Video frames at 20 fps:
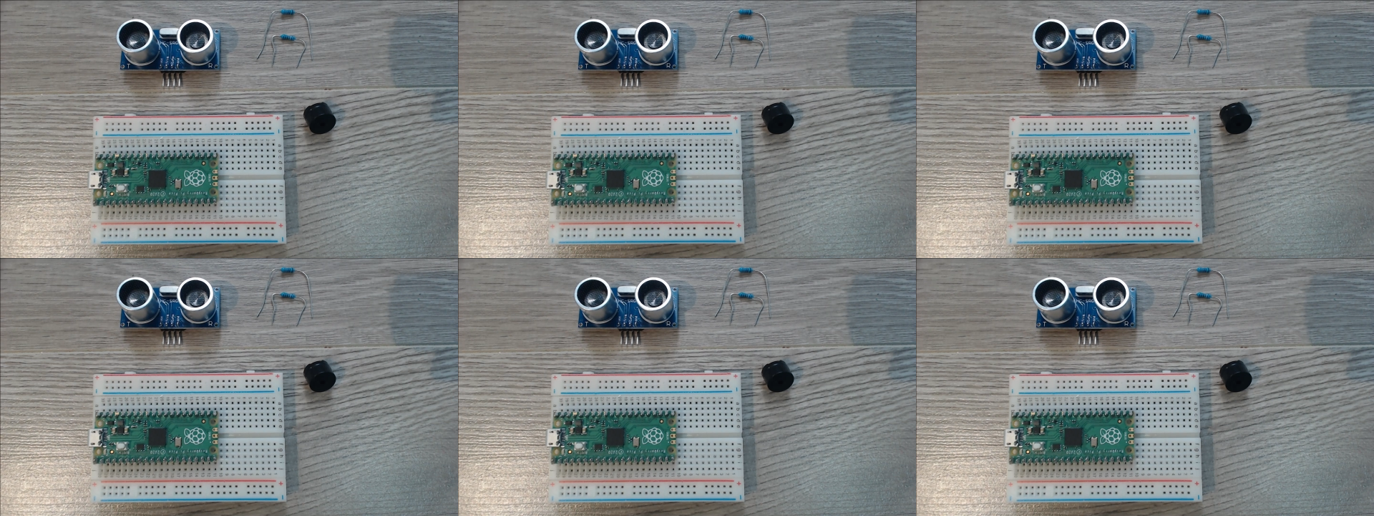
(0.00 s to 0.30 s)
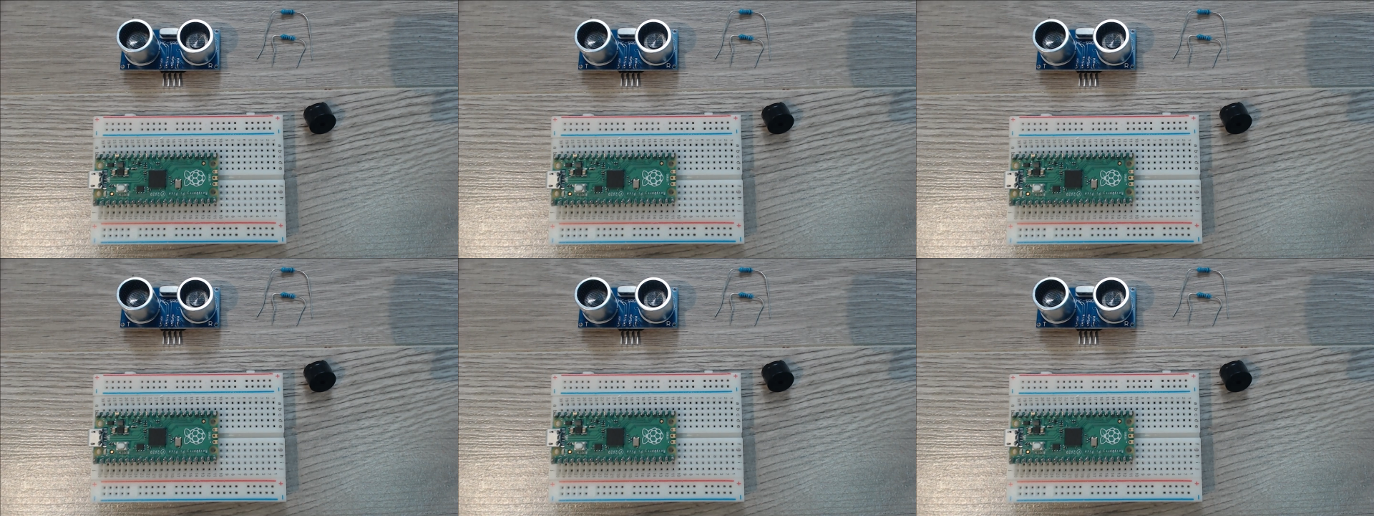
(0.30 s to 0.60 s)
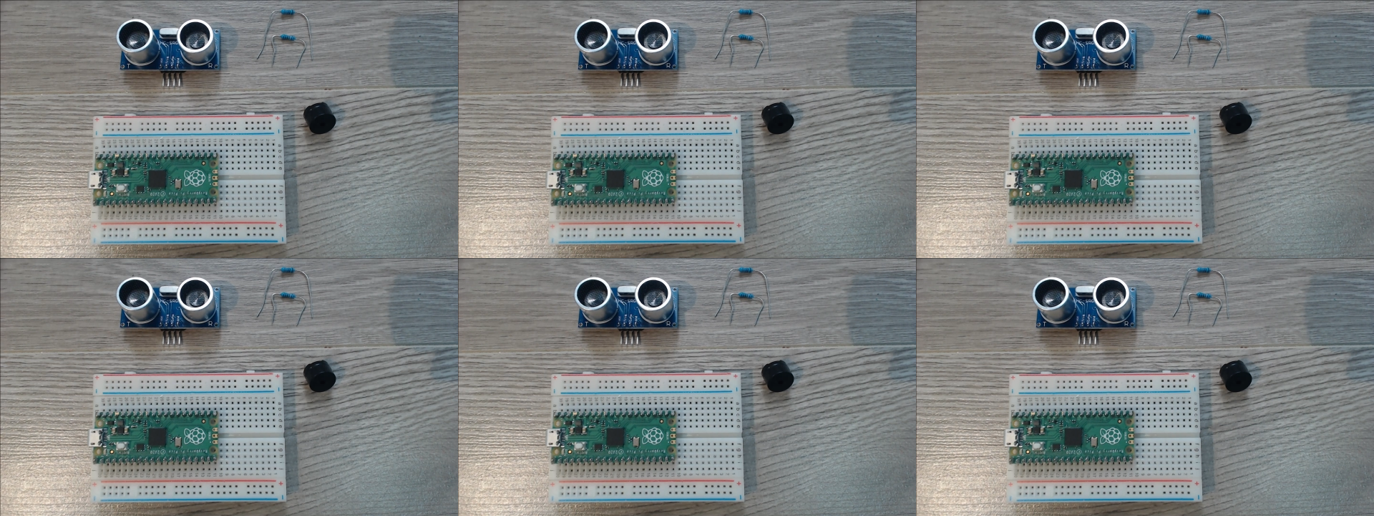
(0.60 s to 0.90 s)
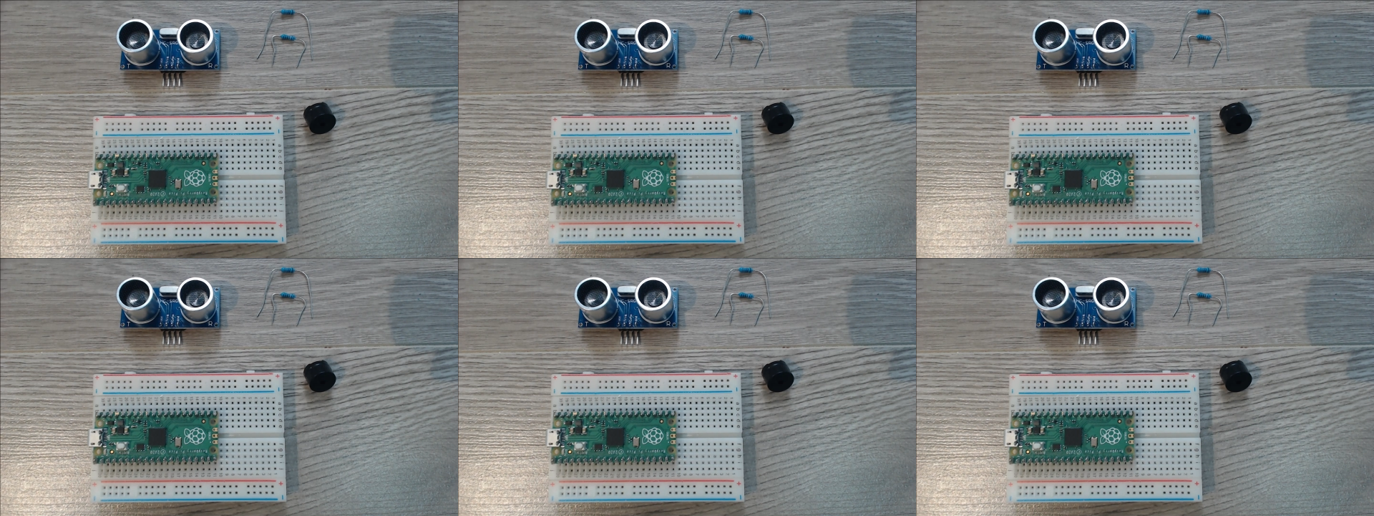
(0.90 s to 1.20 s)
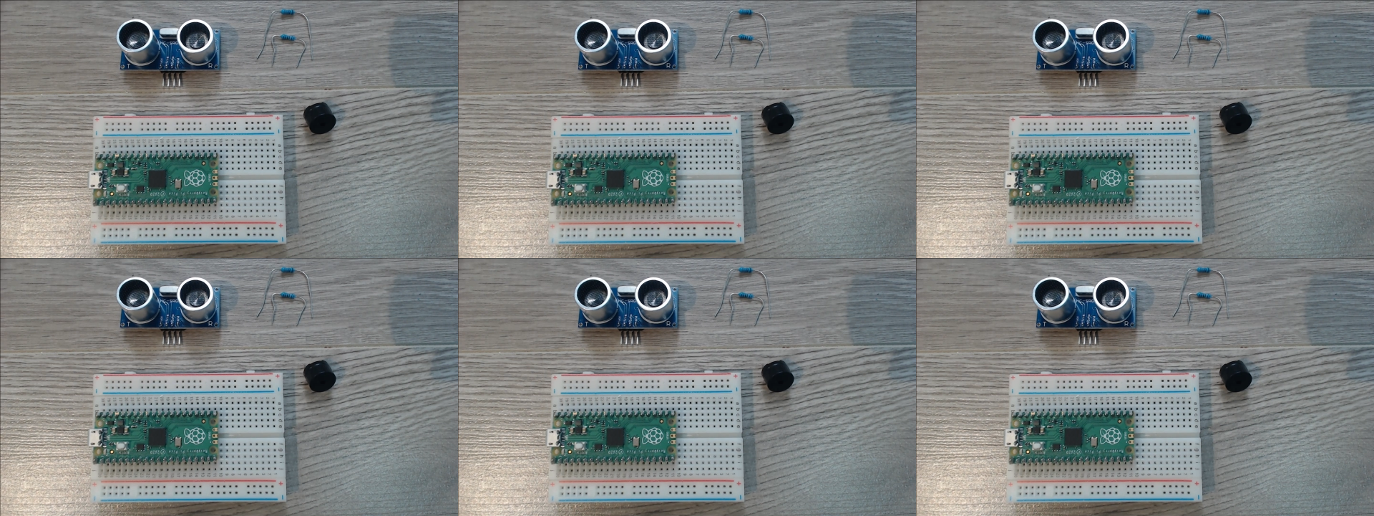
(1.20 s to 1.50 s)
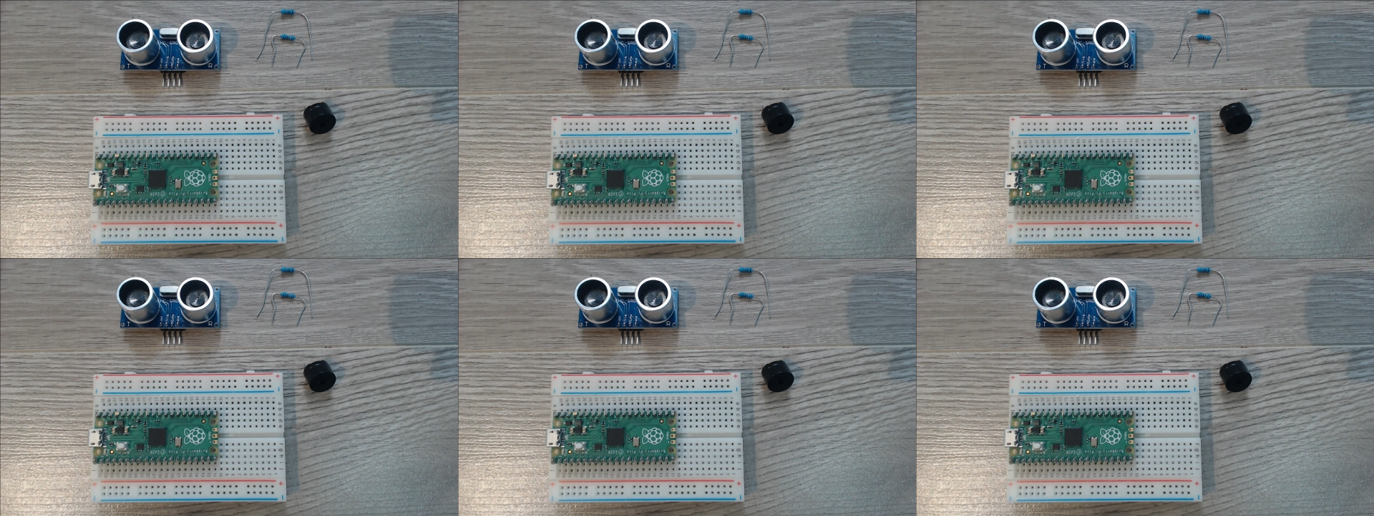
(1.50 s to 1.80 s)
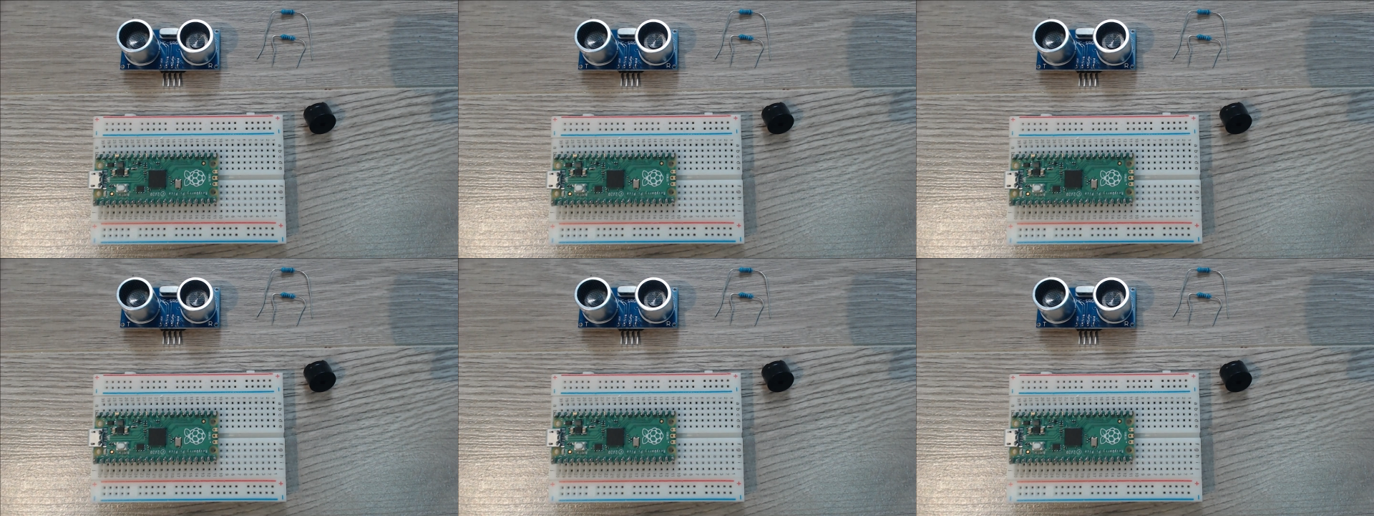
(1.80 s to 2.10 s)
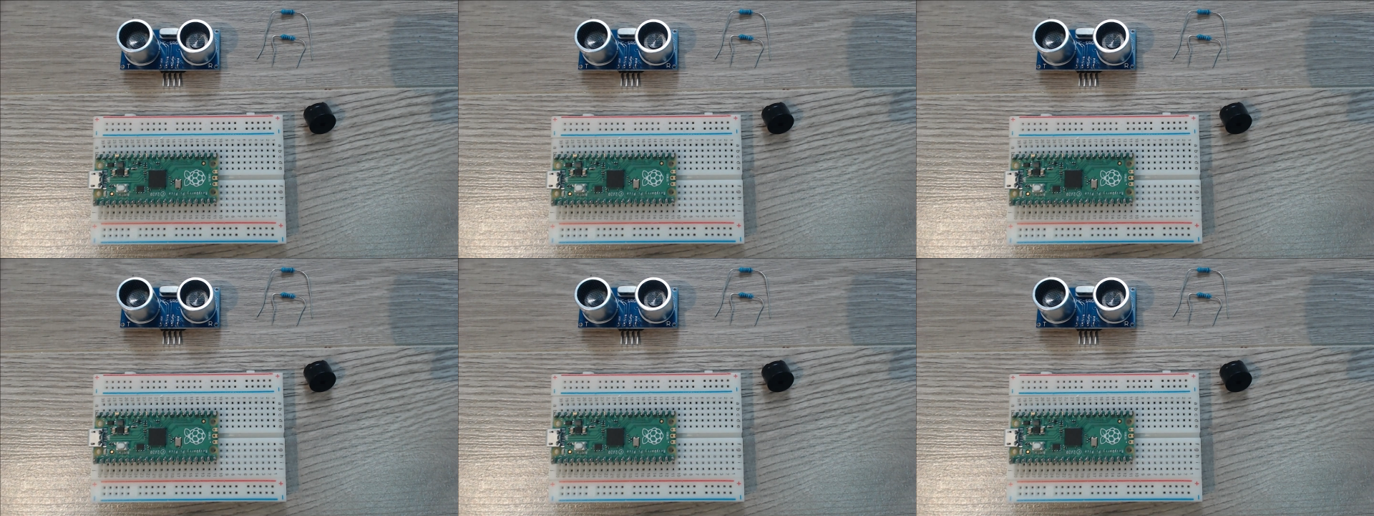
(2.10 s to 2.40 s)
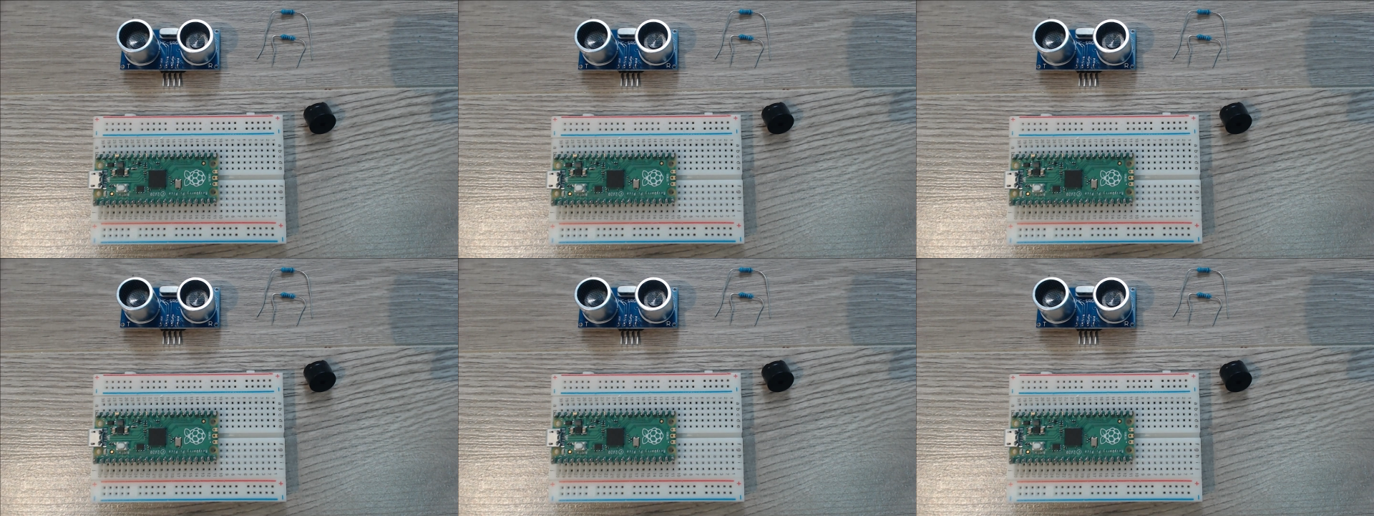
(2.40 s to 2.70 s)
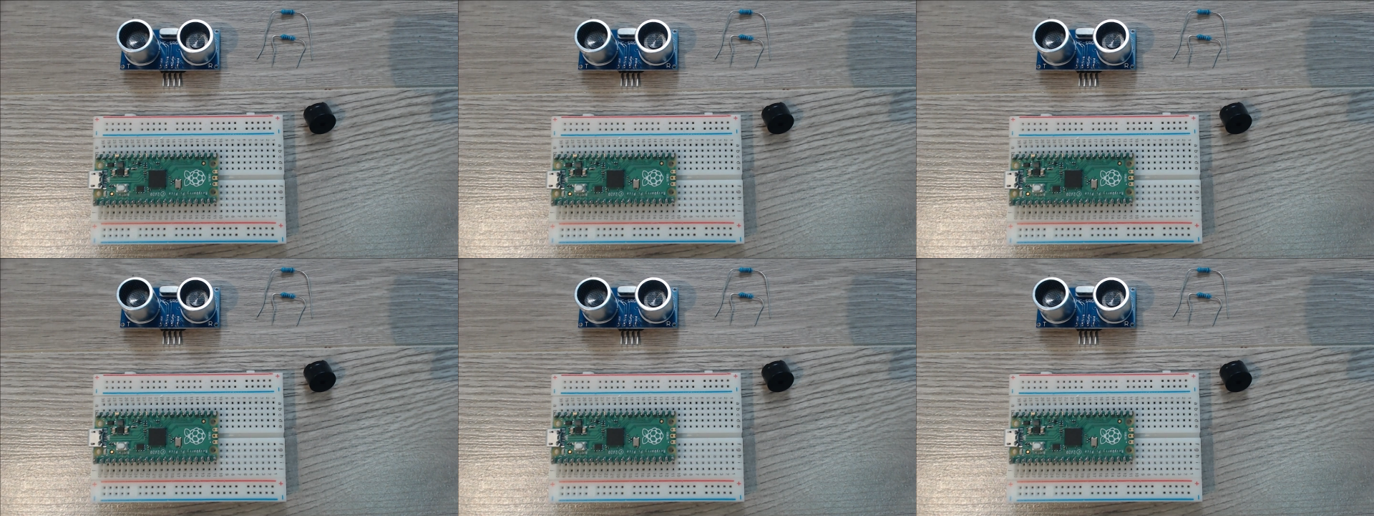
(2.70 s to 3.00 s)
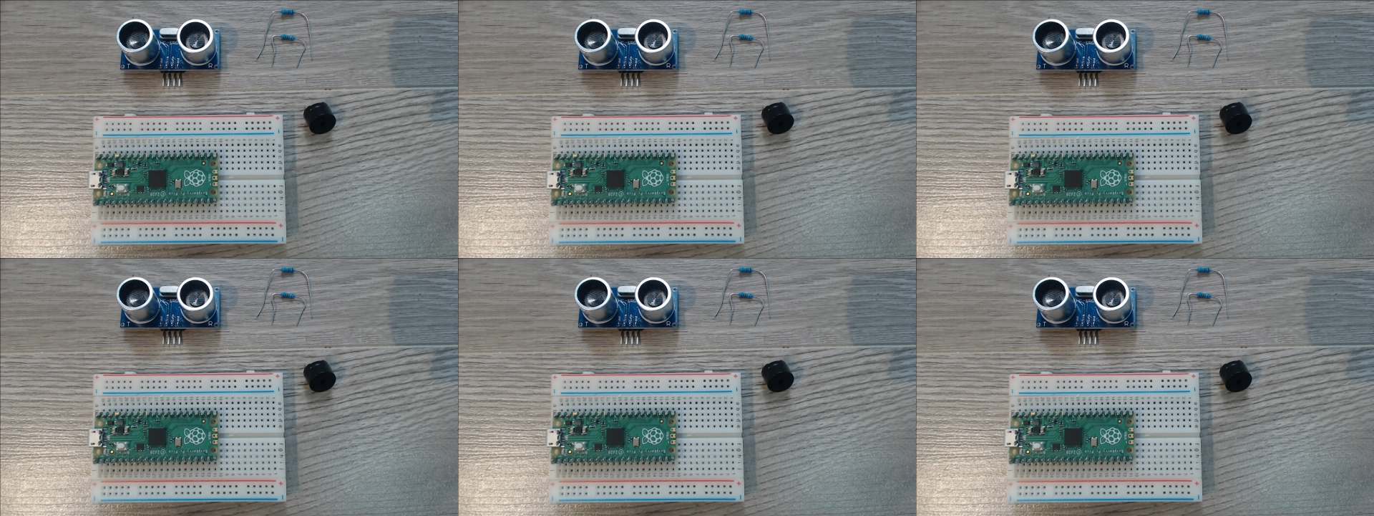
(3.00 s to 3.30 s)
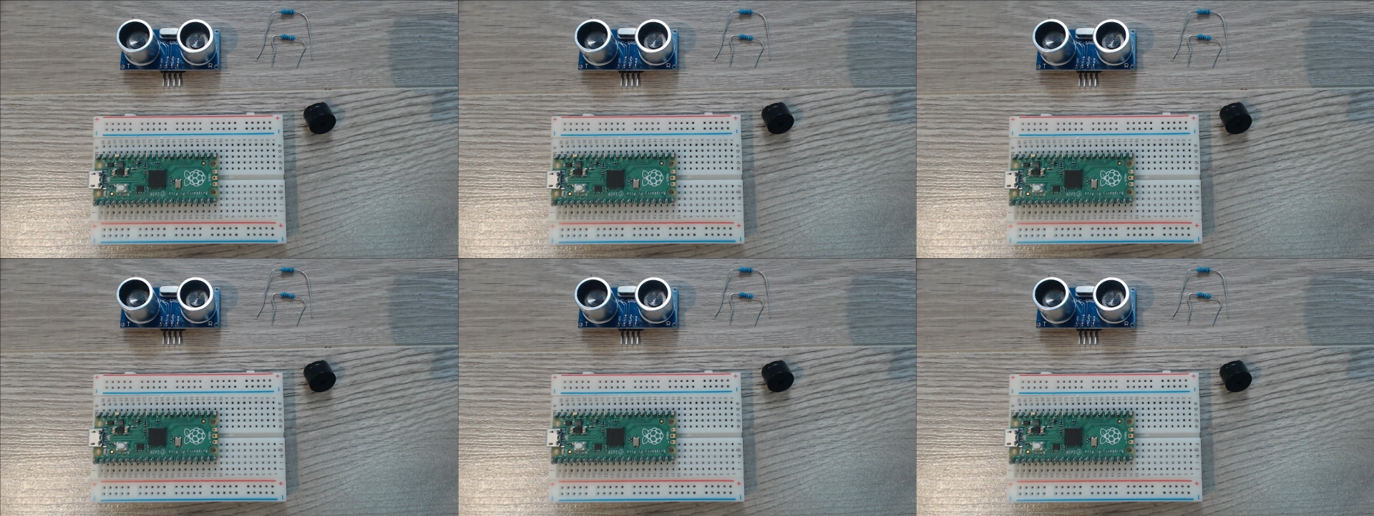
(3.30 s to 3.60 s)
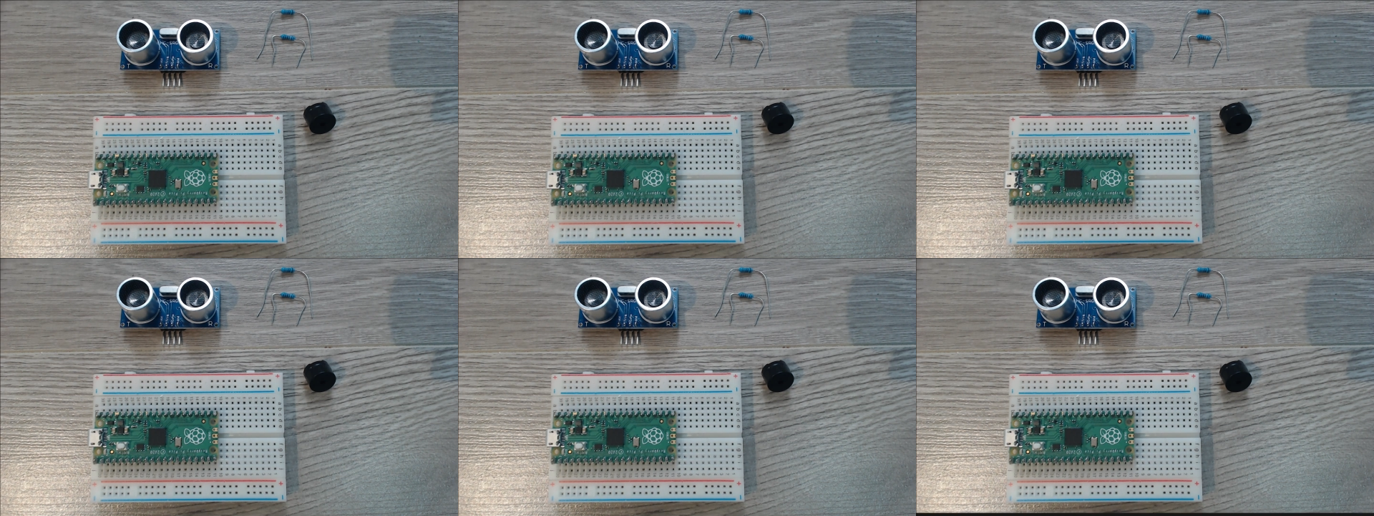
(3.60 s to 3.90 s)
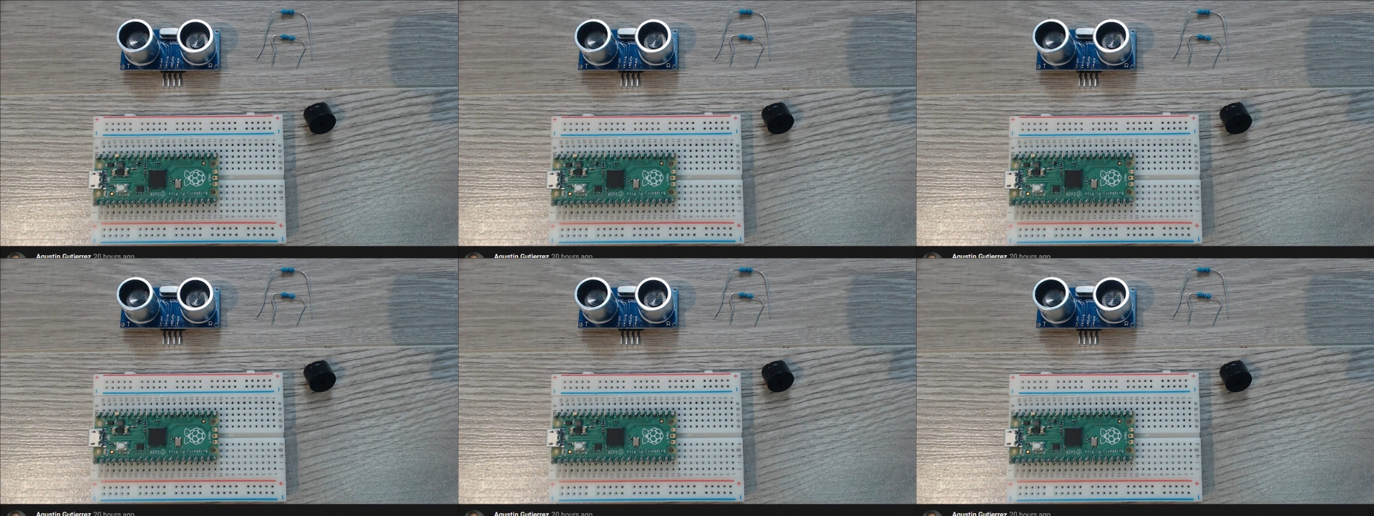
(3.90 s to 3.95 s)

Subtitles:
(no speaker visible)